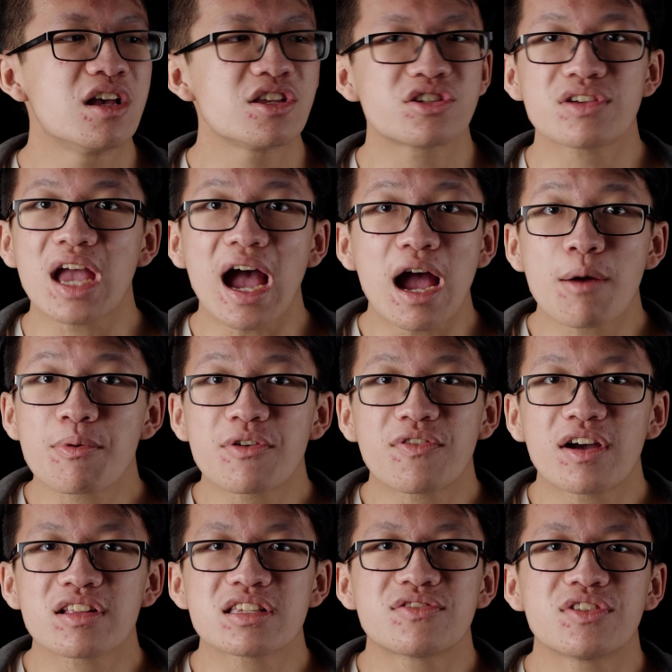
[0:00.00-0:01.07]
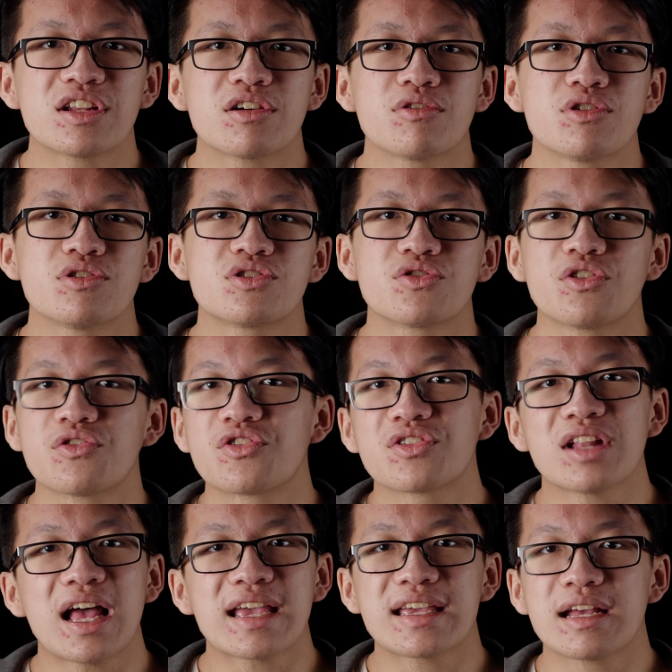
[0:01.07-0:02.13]
So yeah, I hope you found this video useful. If you
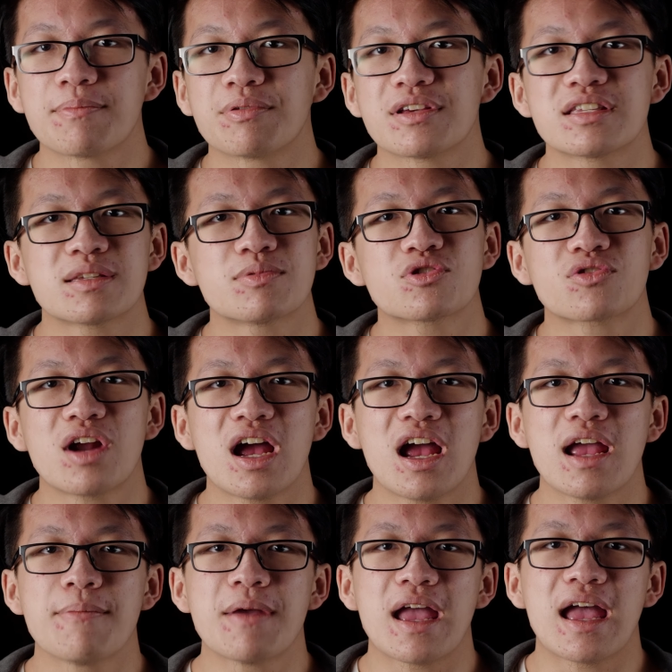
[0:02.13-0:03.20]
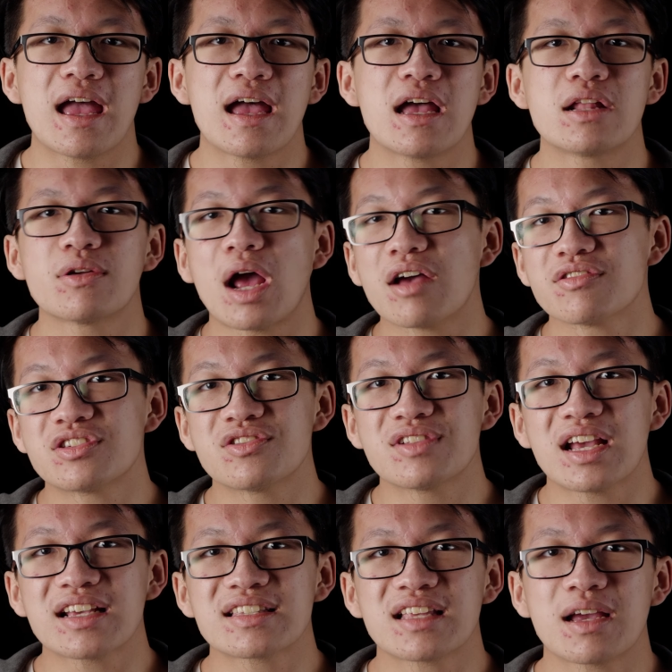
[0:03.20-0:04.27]
like it, please subscribe, and I'll see you
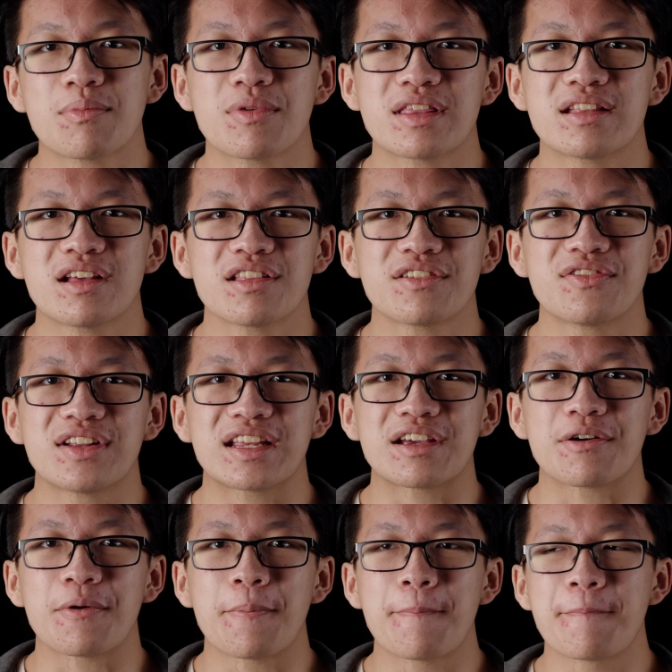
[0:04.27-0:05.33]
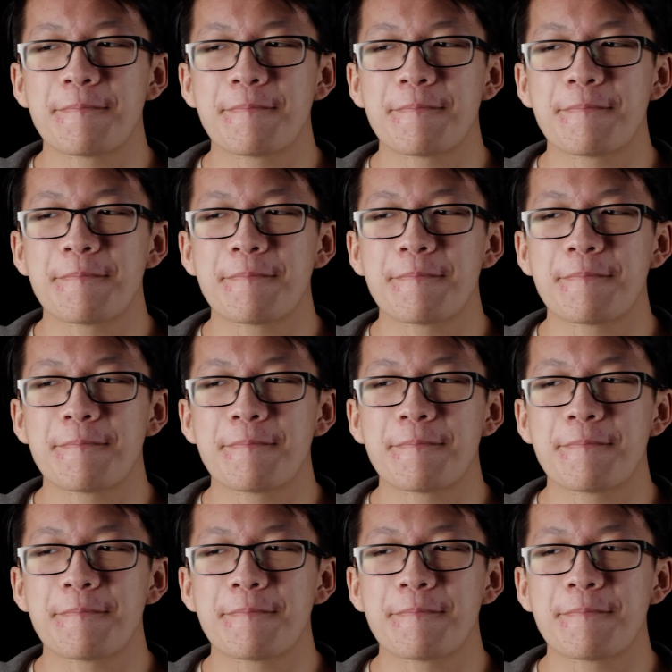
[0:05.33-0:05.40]
next time with another video.